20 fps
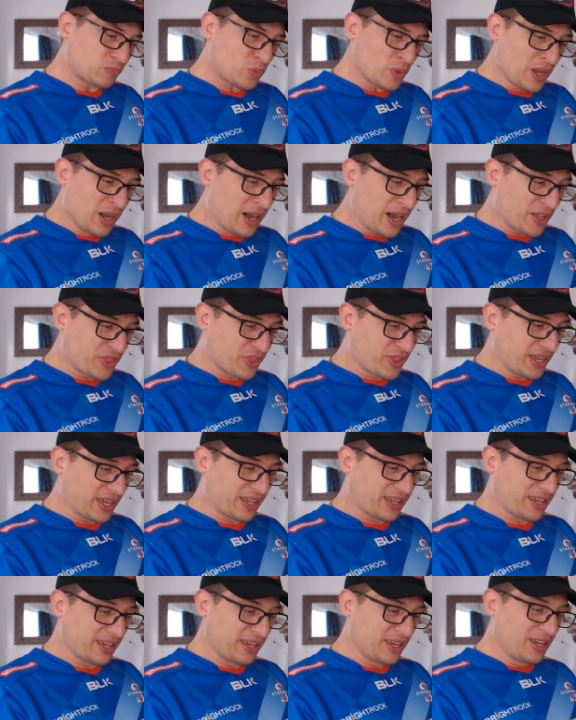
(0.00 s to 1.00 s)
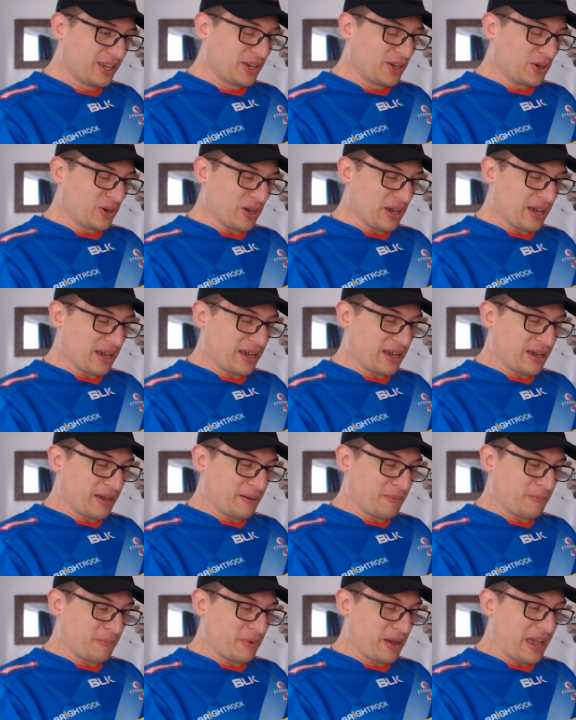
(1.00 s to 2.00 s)
I think,
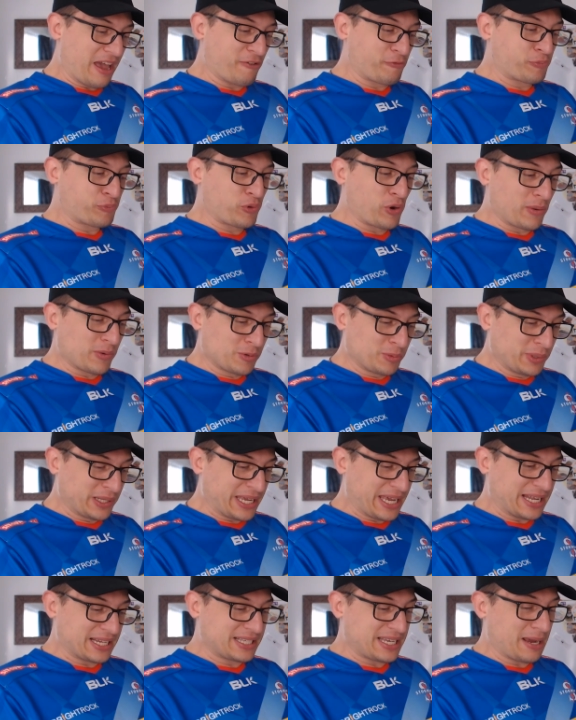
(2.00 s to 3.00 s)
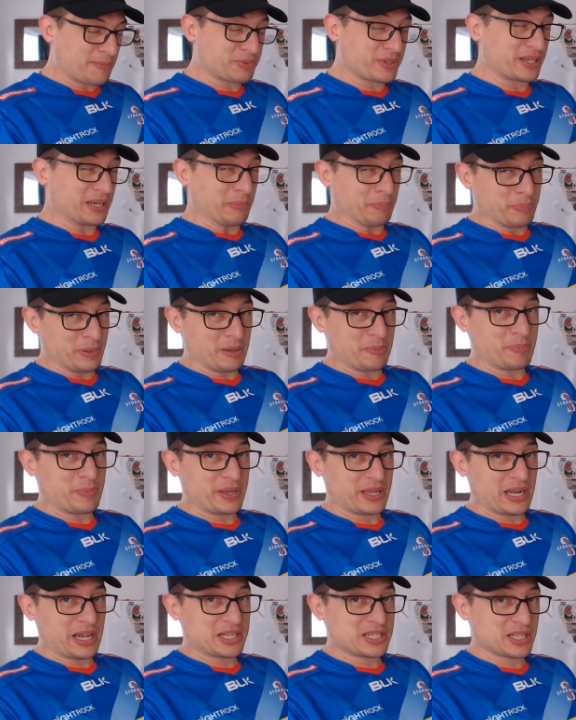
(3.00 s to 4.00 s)
have probably adapted a bit
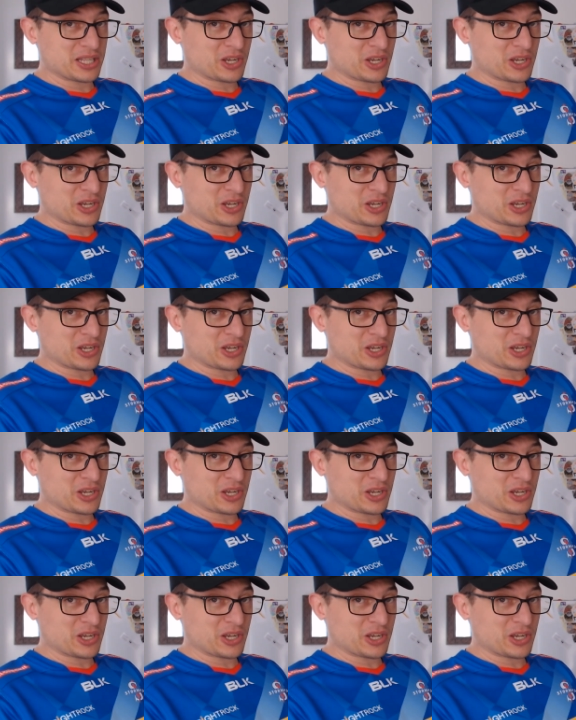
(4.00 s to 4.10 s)
better to